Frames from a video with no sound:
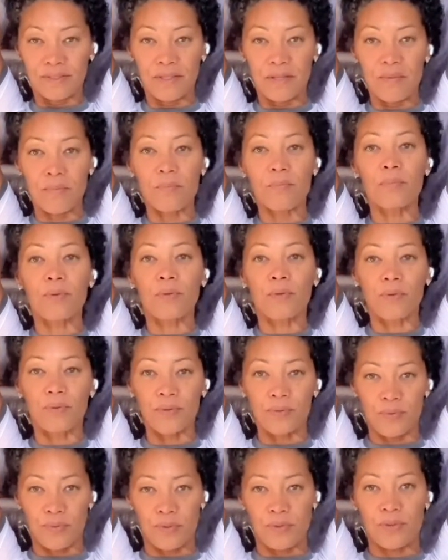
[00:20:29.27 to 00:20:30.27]
Pull the
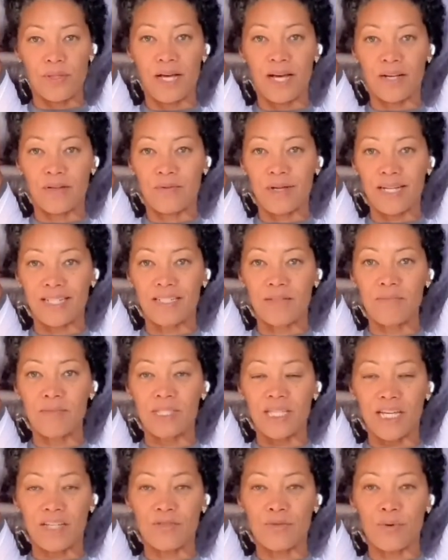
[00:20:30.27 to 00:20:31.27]
root lock, rectum, sex
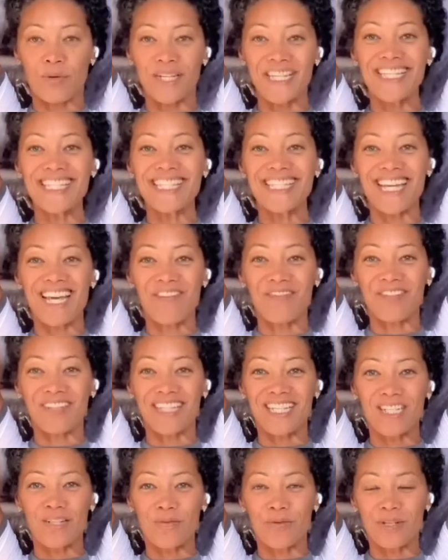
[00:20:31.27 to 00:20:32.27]
organs, navel
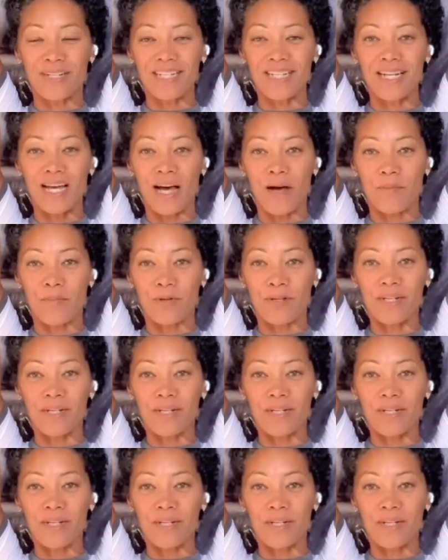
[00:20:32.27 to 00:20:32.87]
inward and upward.